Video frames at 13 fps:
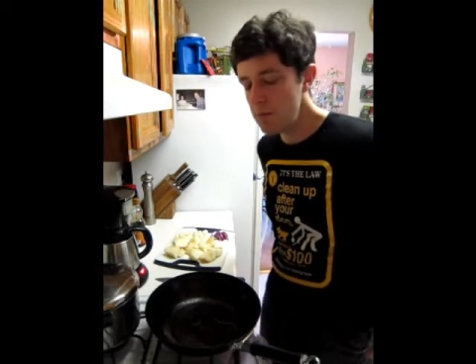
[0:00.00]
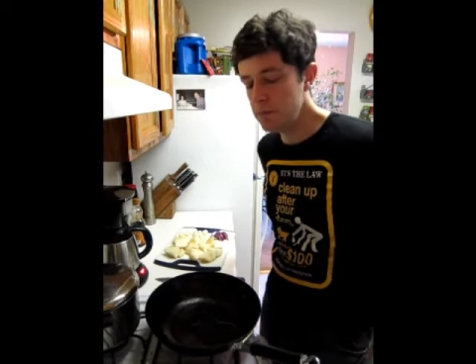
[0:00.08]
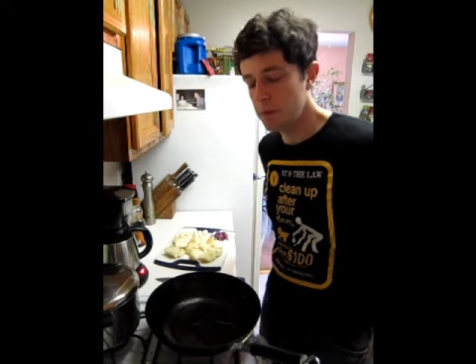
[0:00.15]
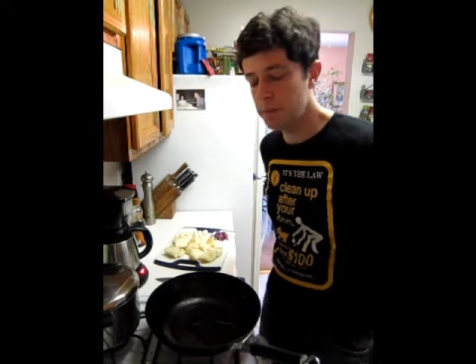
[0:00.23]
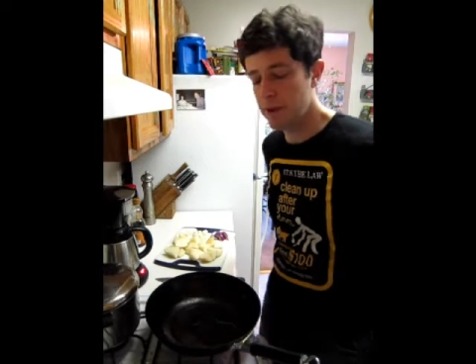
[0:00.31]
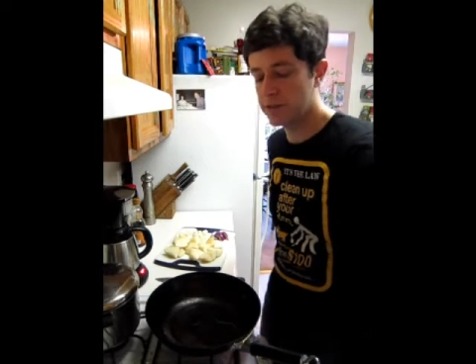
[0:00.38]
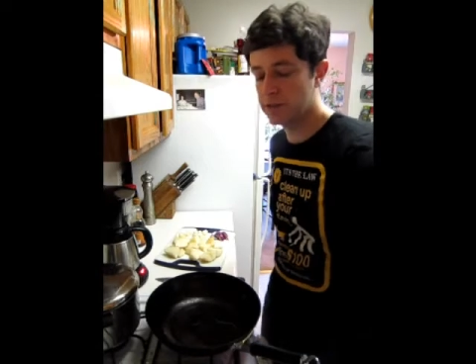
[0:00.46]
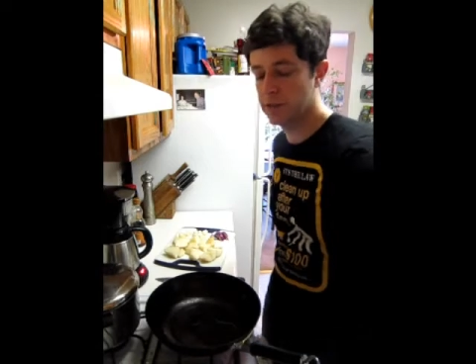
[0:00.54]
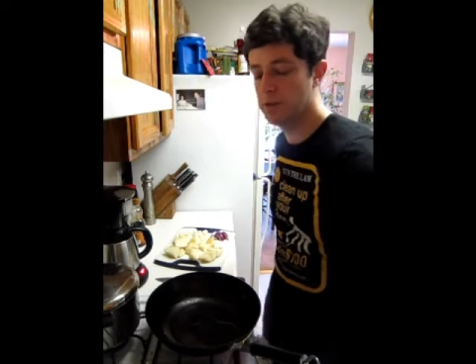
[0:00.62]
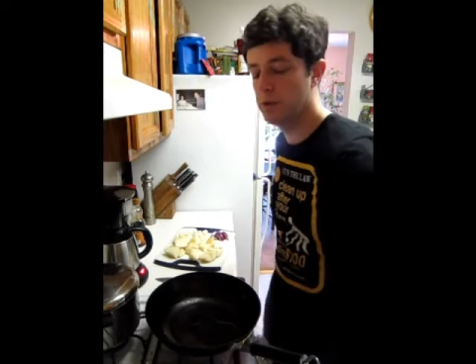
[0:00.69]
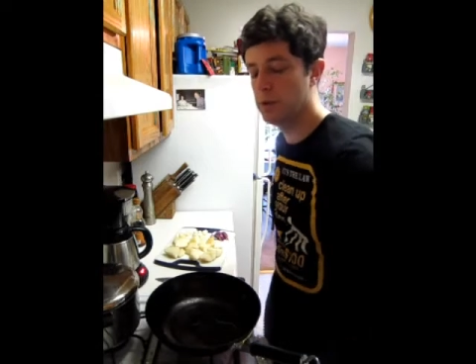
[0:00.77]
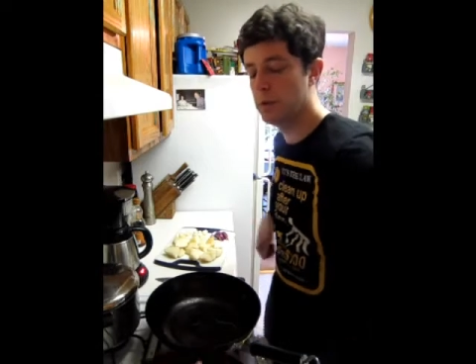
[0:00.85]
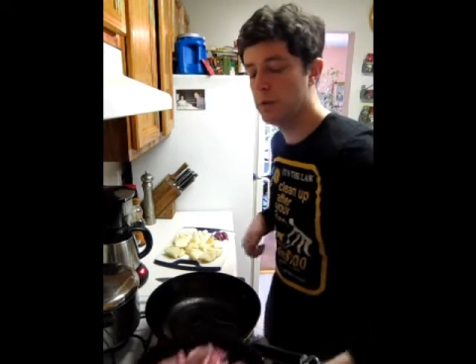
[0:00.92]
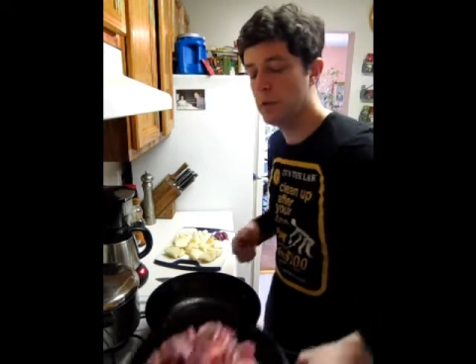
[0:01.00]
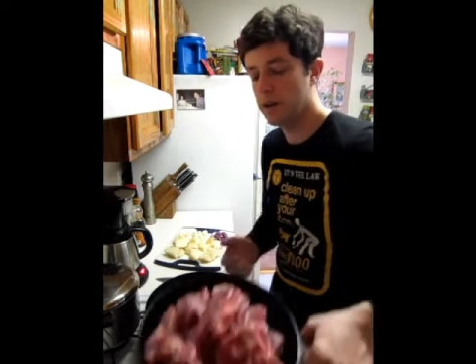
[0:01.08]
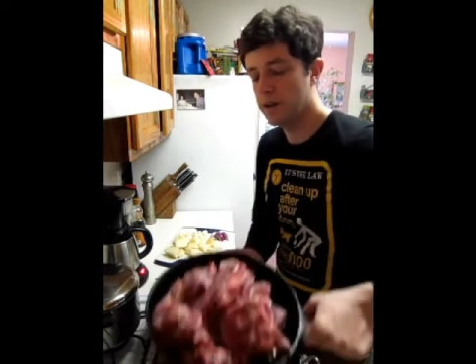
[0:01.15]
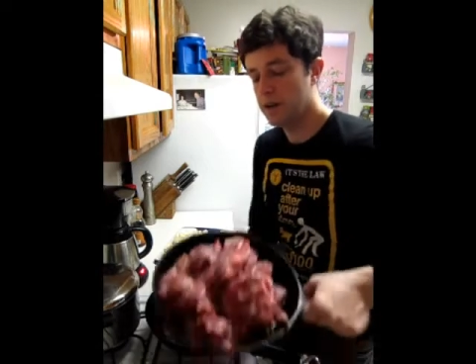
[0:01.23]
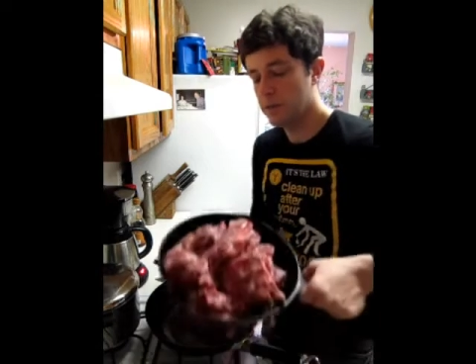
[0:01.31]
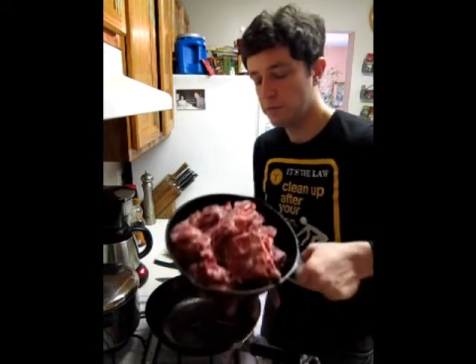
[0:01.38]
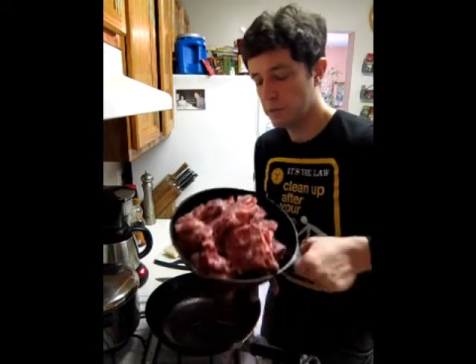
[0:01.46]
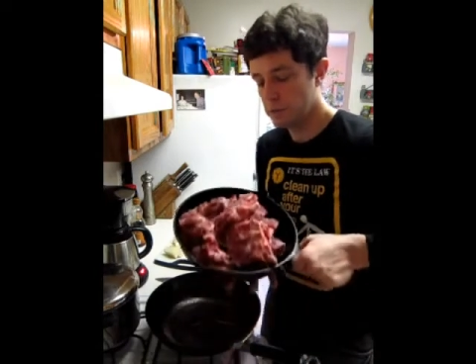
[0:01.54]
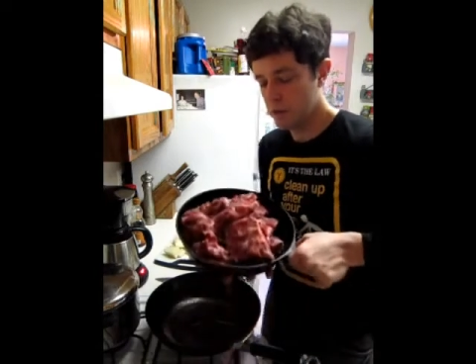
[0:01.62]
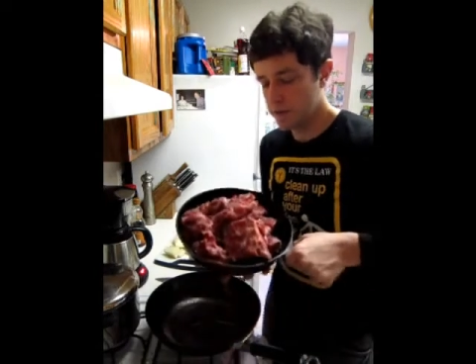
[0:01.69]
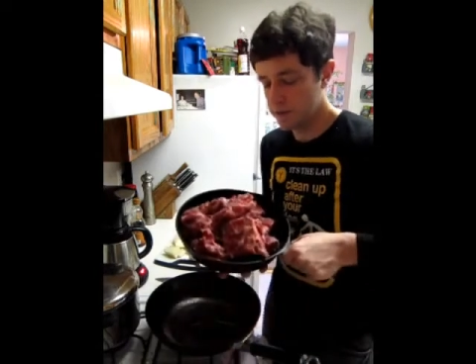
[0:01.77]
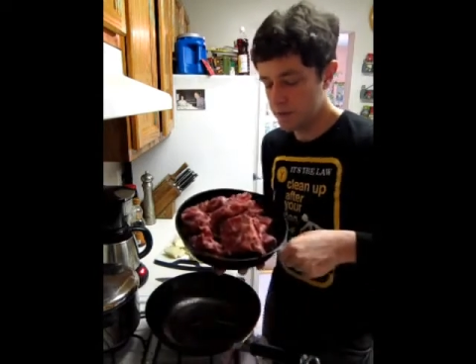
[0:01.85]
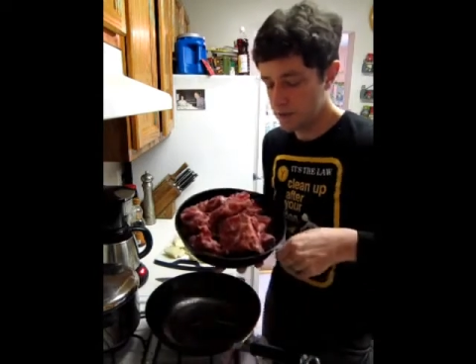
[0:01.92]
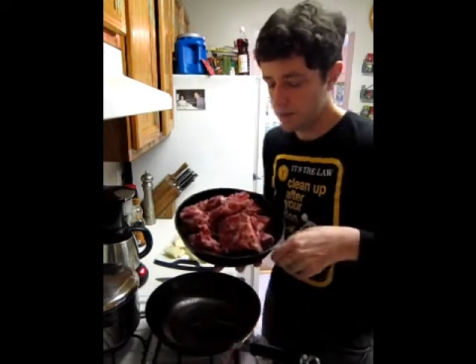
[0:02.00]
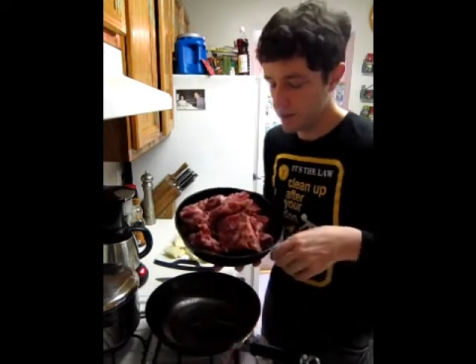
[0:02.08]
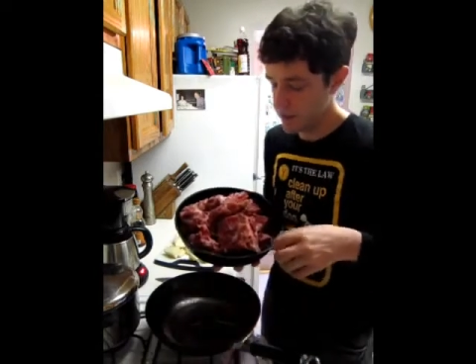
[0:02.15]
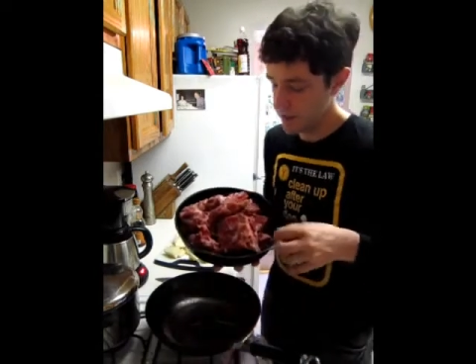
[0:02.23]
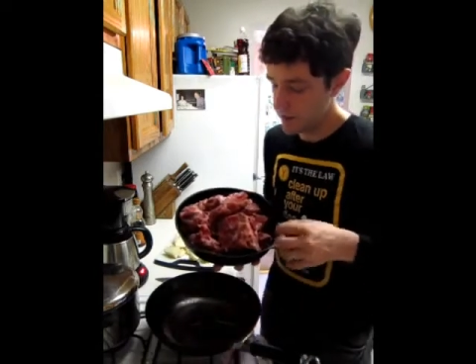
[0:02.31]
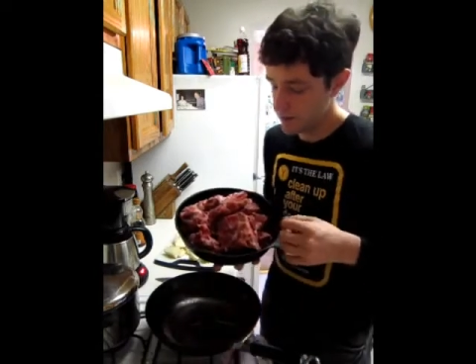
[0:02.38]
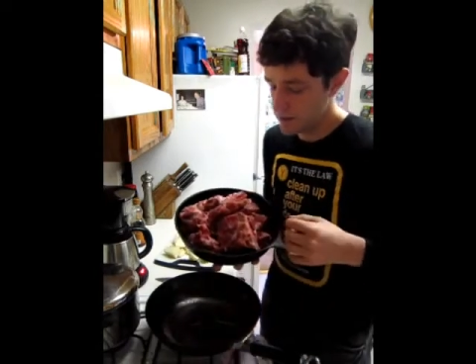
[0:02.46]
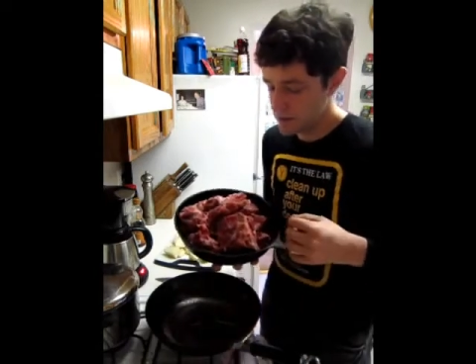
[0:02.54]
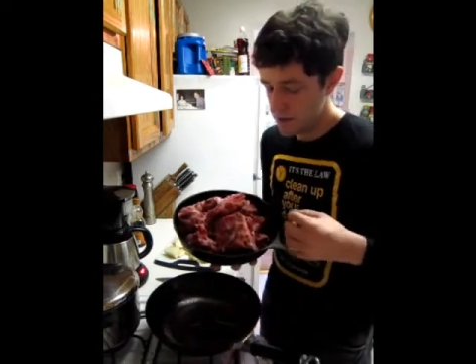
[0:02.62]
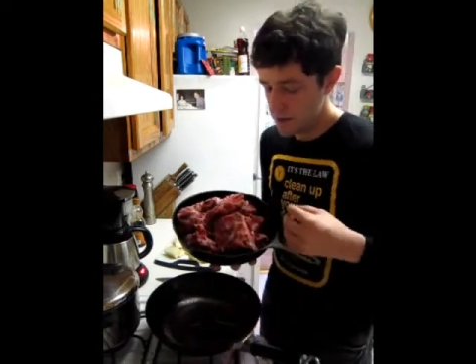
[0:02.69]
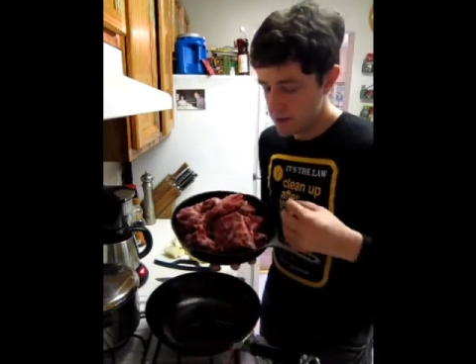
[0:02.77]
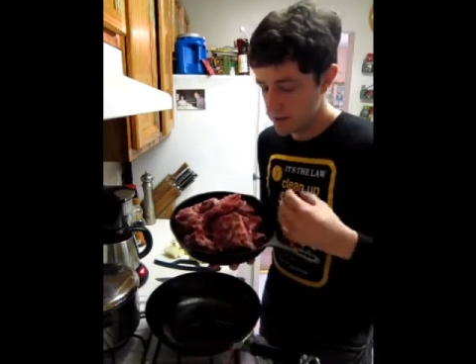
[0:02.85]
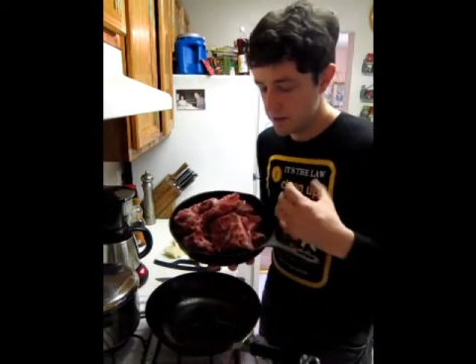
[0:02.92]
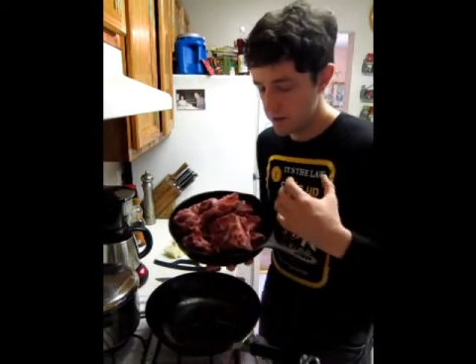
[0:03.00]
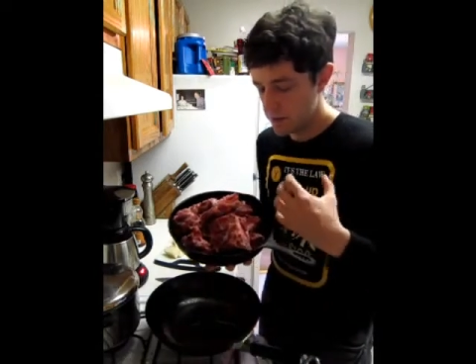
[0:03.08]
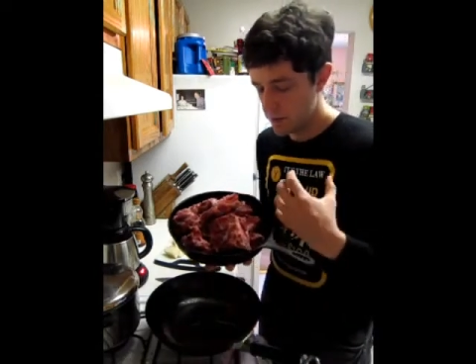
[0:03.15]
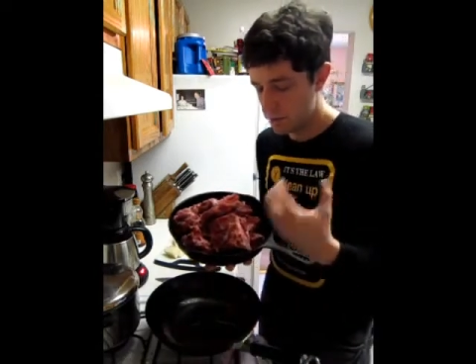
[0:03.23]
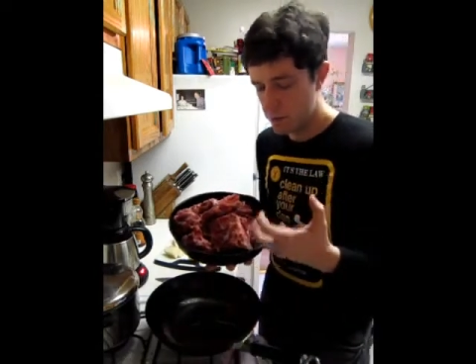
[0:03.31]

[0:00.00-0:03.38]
But basically, what we want is the